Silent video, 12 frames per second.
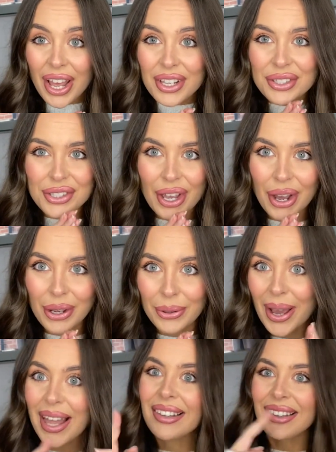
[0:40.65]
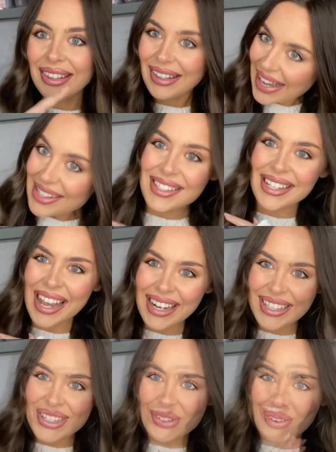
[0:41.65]
So let's get
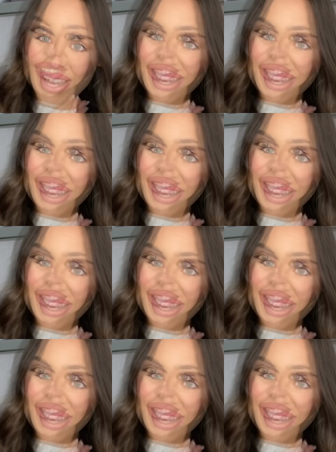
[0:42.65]
into it.